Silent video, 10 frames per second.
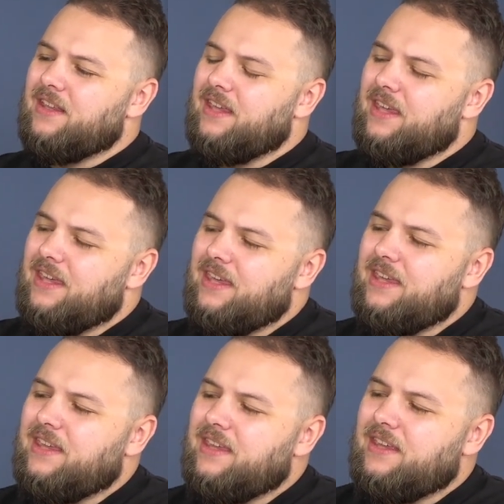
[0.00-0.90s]

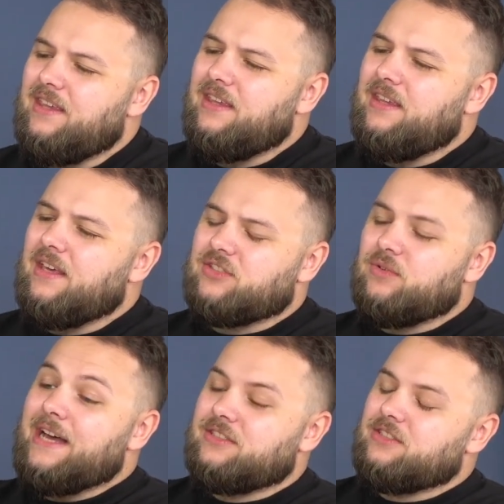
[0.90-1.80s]

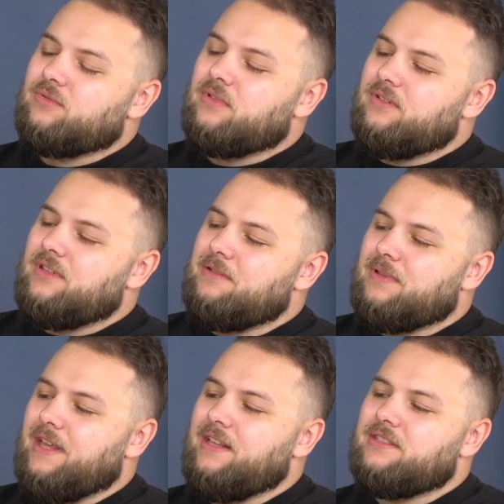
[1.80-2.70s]
So at Sassuolo he
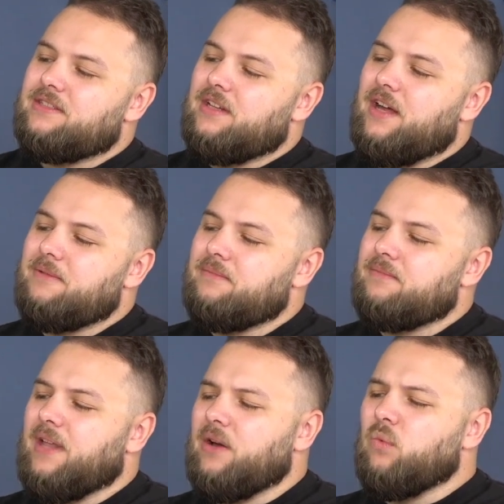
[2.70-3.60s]
played
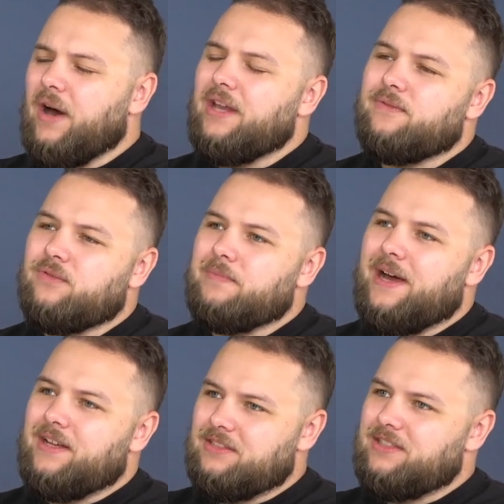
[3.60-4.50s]
like wide
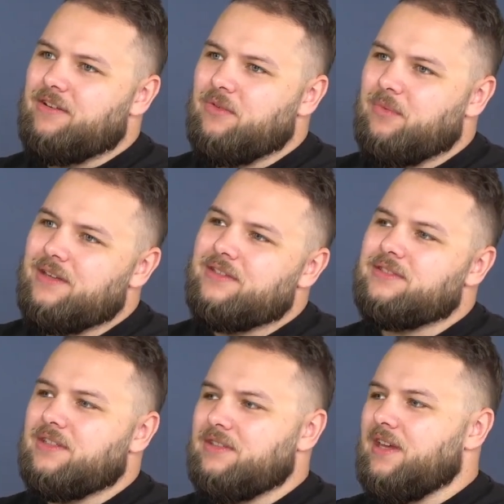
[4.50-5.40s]
fullbacks and narrow
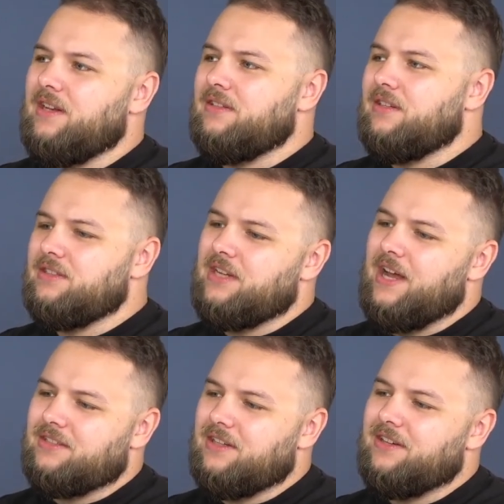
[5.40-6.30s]
wingers, and then at
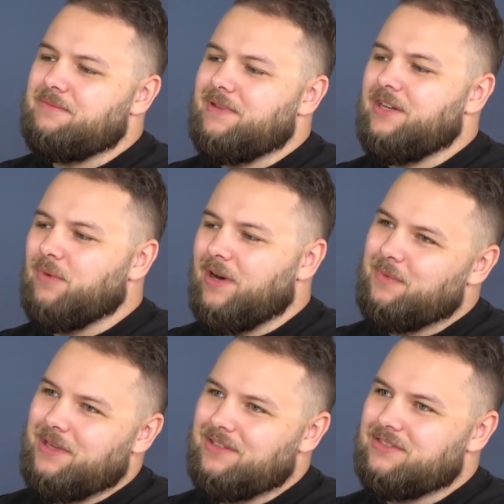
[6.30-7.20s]
Shakhtar he played wide
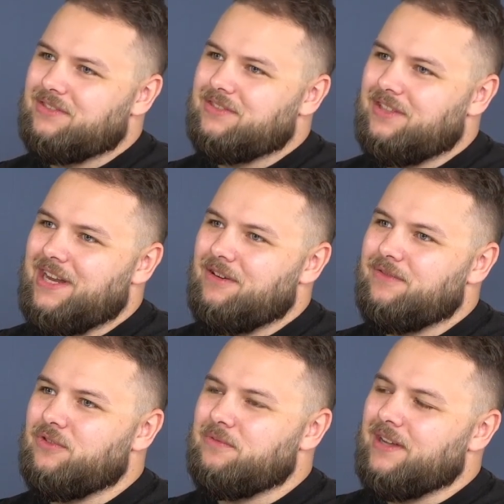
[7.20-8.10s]
wingers and narrow
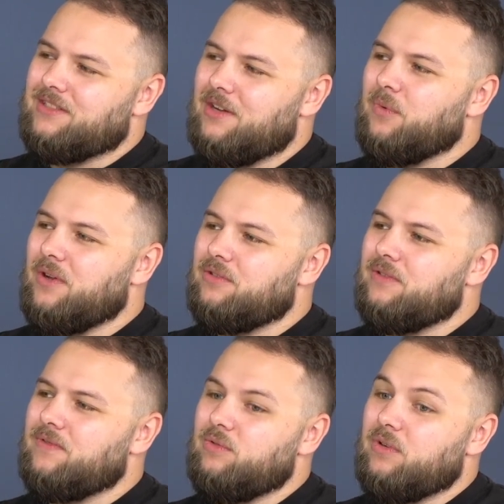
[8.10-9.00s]
fullbacks. I wonder
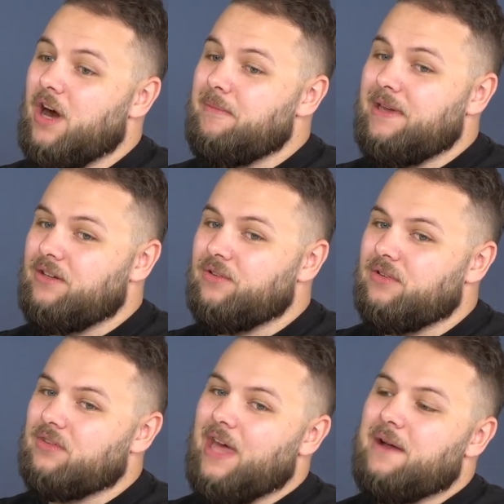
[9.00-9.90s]
if he will come in,
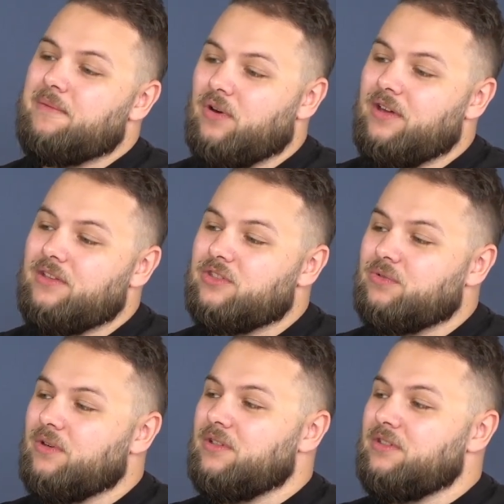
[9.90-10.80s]
look at that Brighton
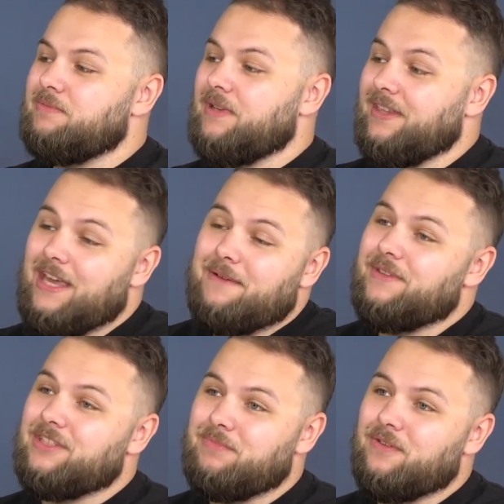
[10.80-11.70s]
squad, and just be like, "Yep,
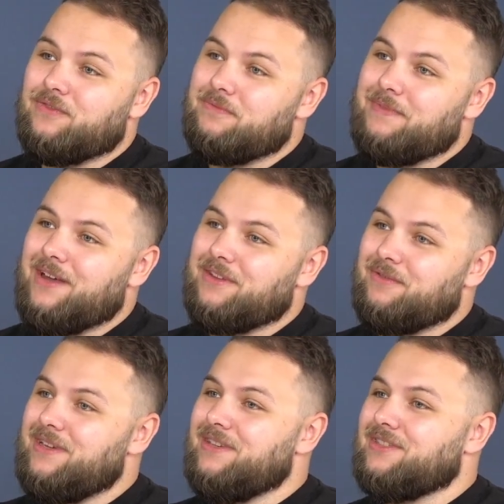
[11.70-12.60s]
this is built for a back
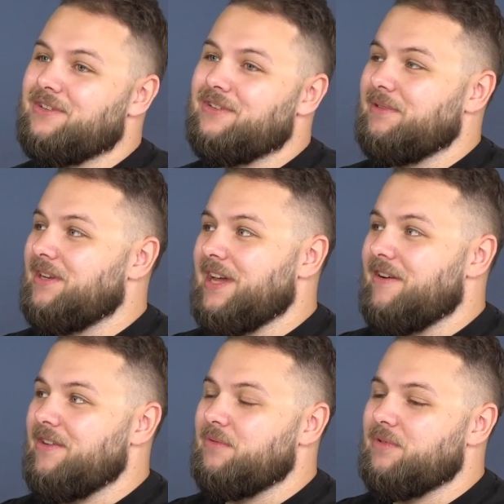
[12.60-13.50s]
three, so I'm going to
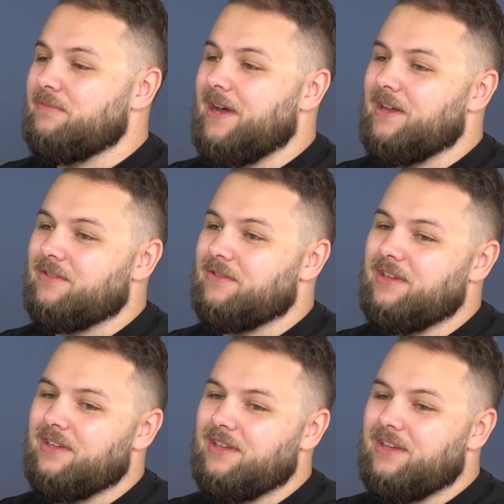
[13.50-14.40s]
carry on with the back
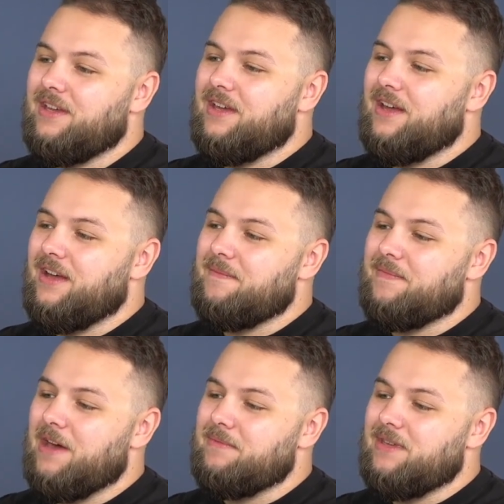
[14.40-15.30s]
three."
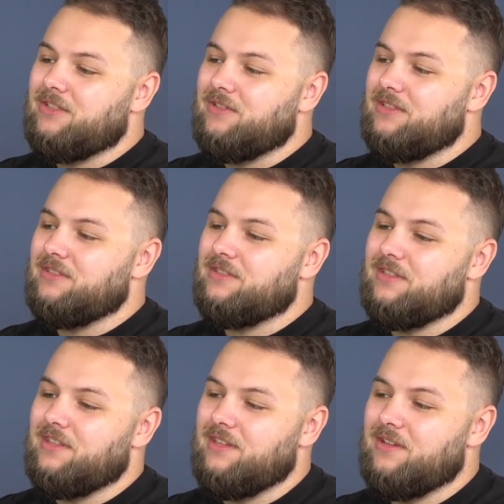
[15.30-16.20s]
That'd be interesting to
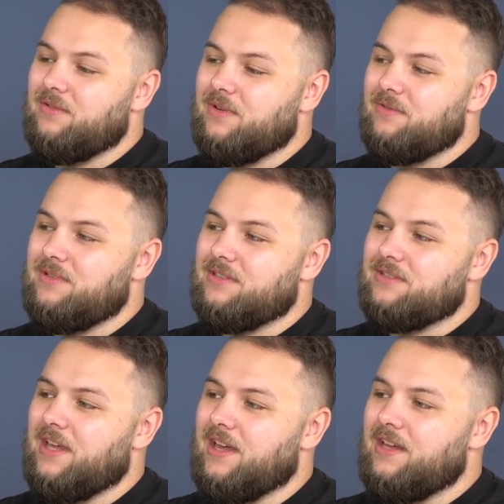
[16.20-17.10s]
see whether he
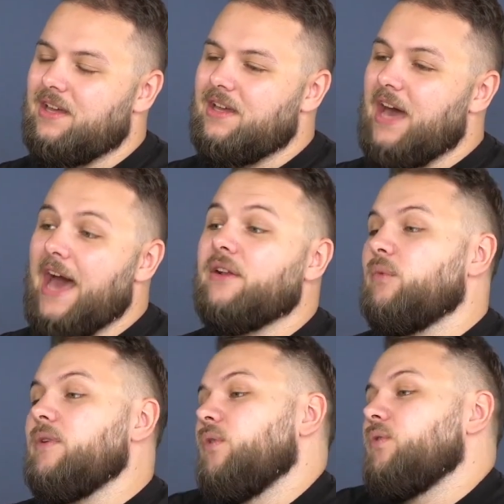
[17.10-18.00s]
does that.
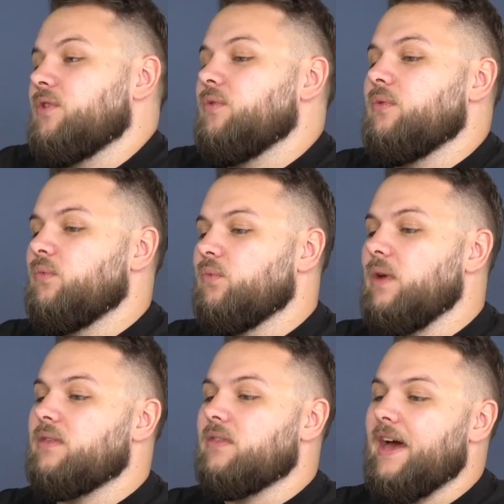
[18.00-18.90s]
And we've also,
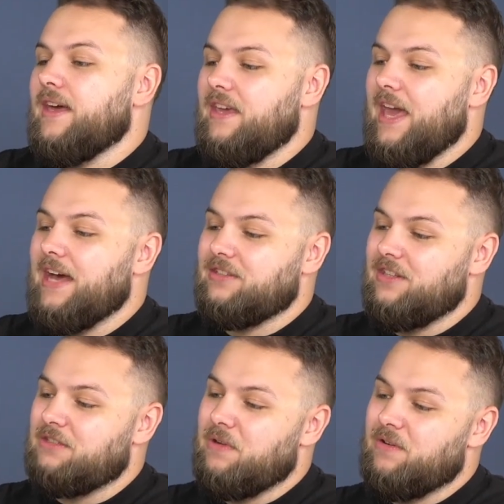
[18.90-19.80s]
with that, he has
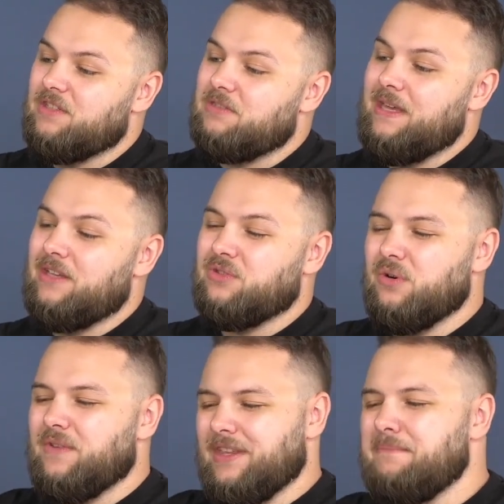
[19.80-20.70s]
the experience being
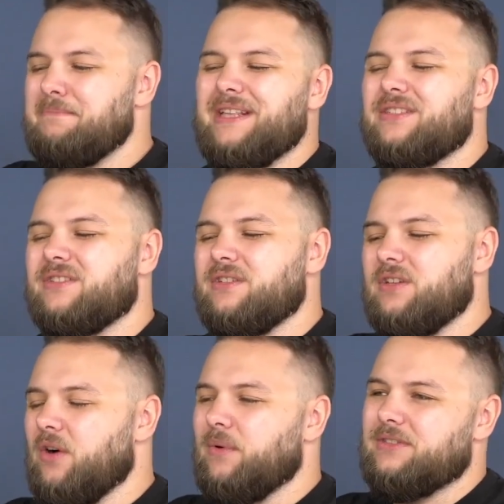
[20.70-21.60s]
sort of like a
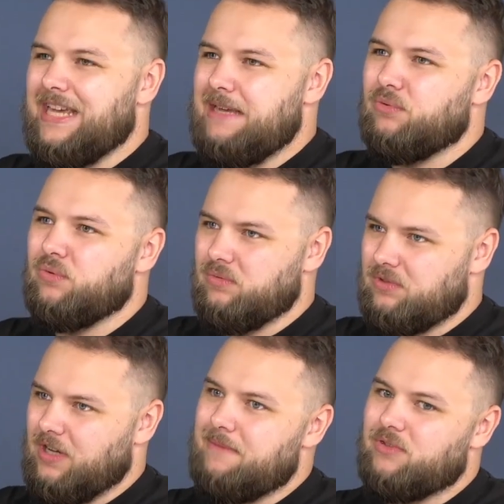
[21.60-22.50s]
mid-lower table
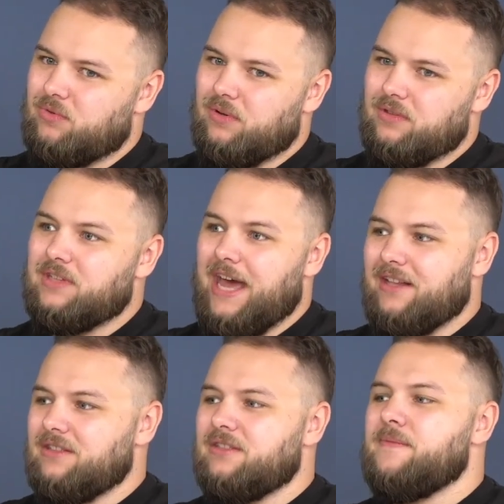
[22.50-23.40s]
type squads
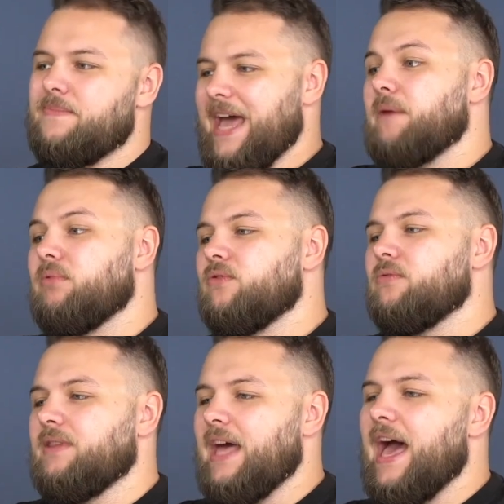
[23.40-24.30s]
and
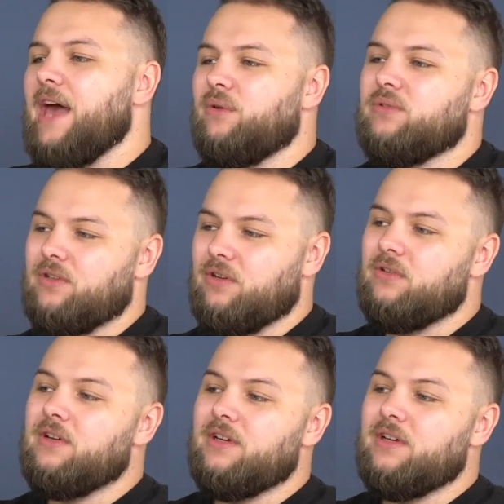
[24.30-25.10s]
outperforming that, and also